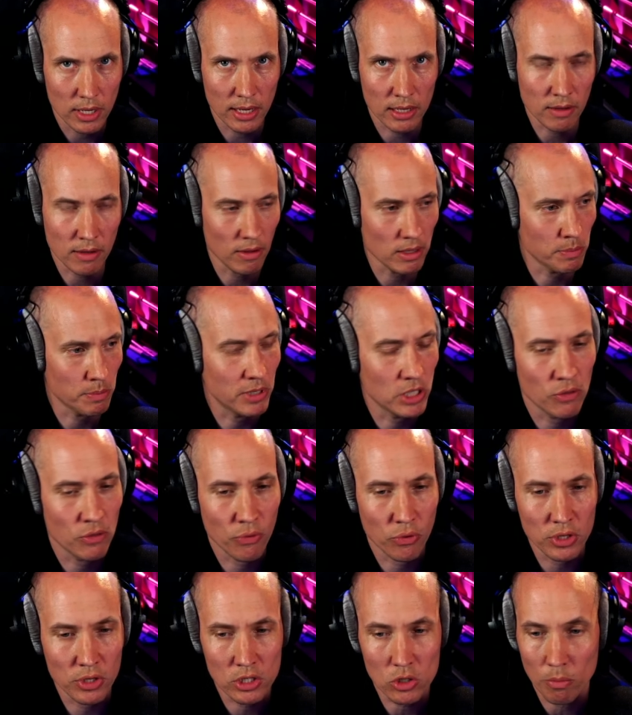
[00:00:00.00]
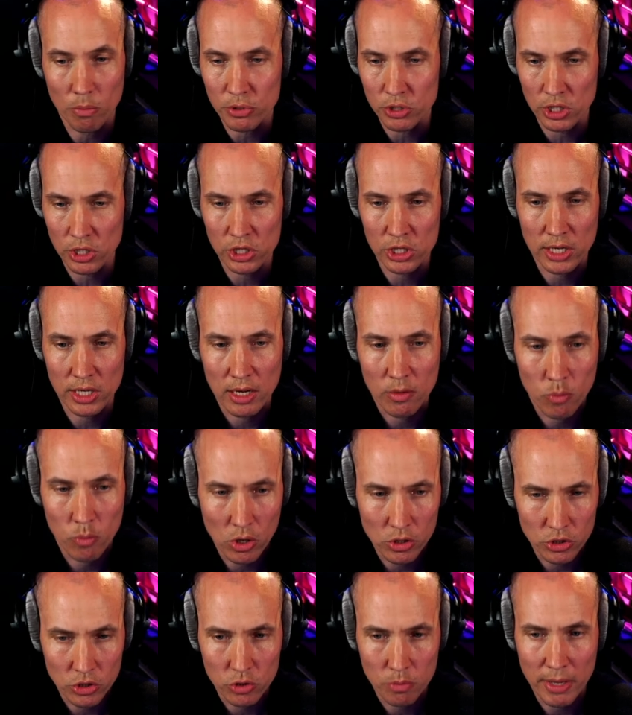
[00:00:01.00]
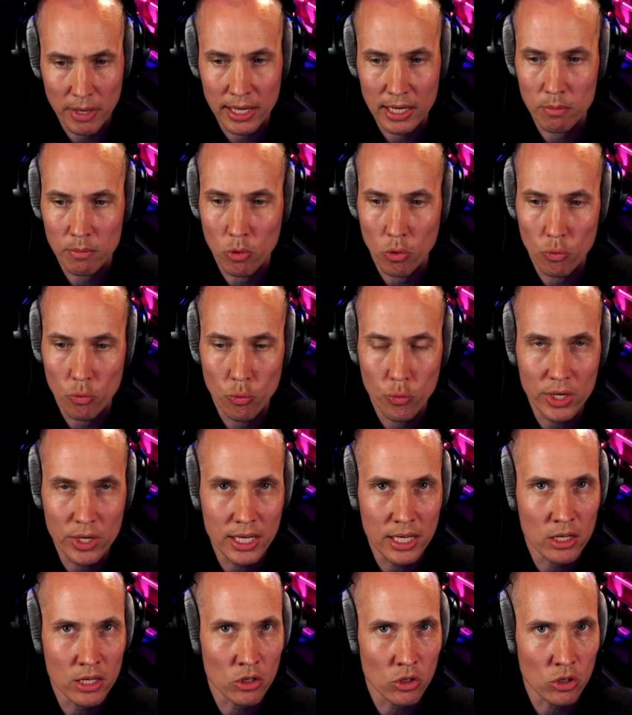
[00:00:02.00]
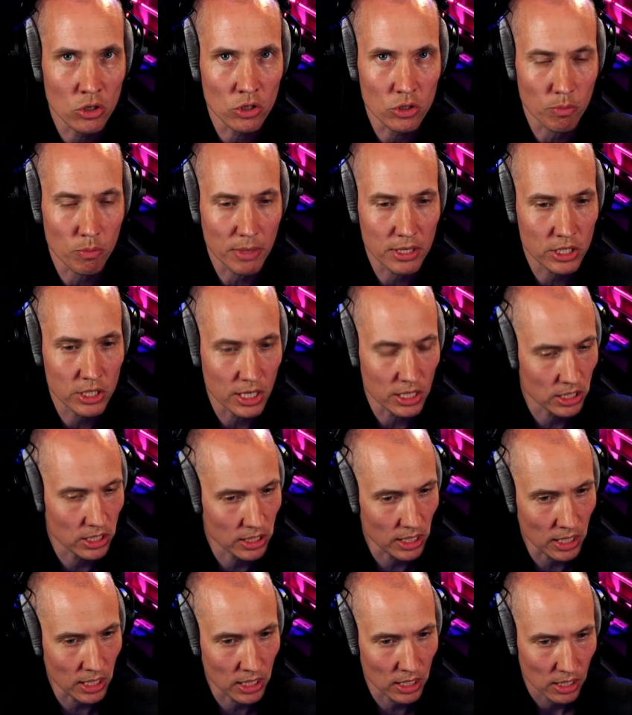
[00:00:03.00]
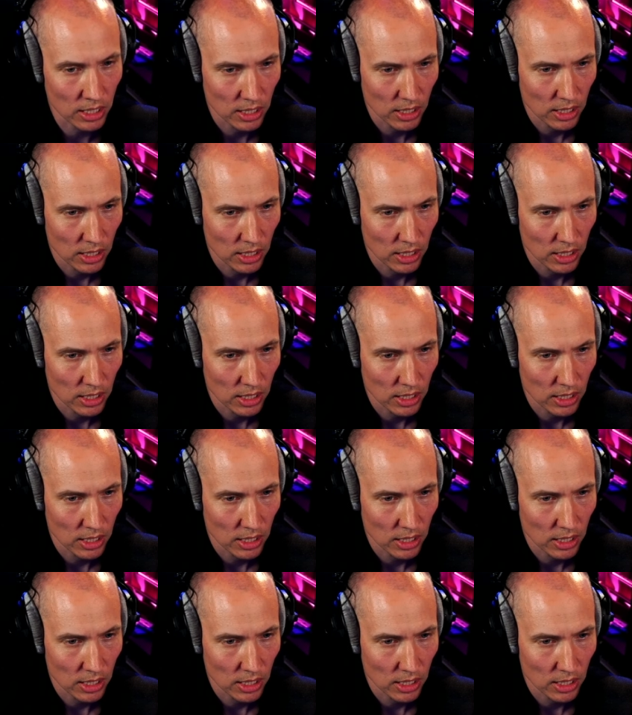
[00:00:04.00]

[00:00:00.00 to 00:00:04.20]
especially for this composition, I wanted to make it more regal, majestic.